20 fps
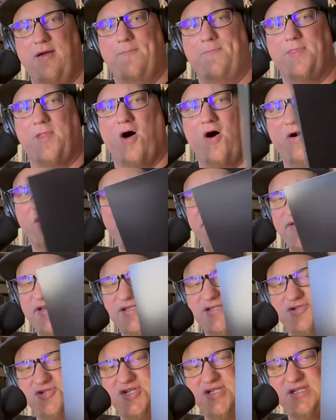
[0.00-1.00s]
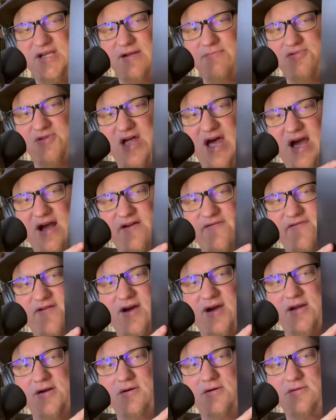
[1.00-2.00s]
All of these are just on black
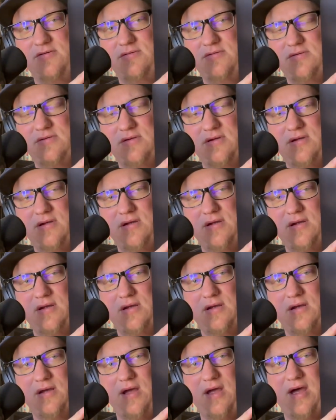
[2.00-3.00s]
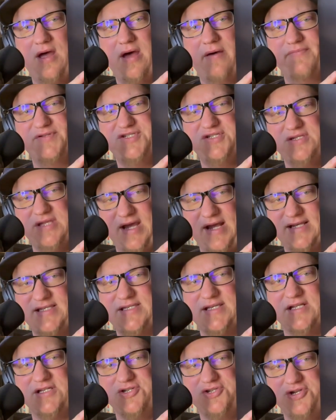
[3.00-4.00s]
vinyl. But like I
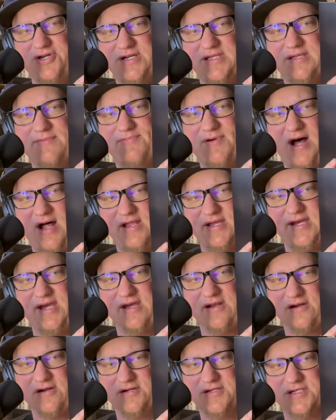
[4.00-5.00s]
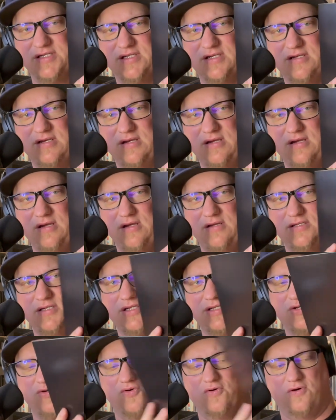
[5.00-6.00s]
said, you do get the poly inners, which
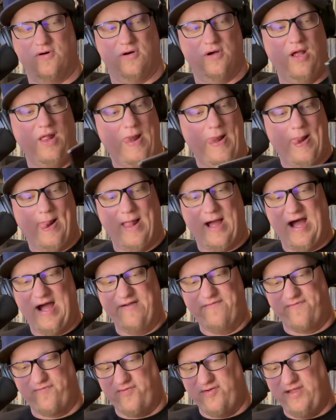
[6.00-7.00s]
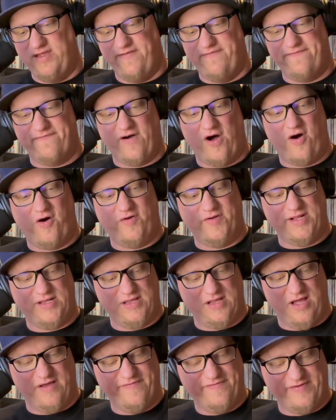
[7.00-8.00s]
is cool. I've really fallen in
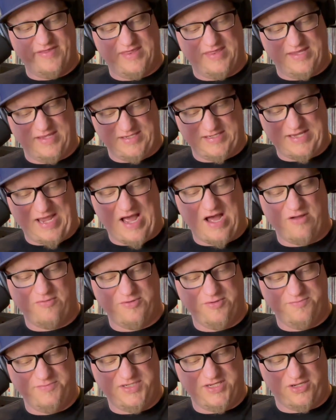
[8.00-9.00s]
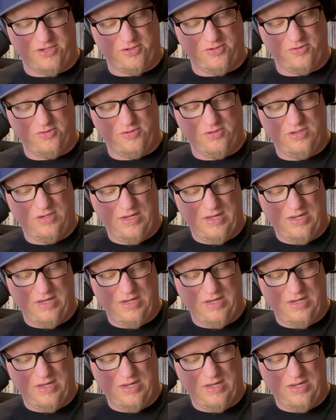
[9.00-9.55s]
love with this album, too.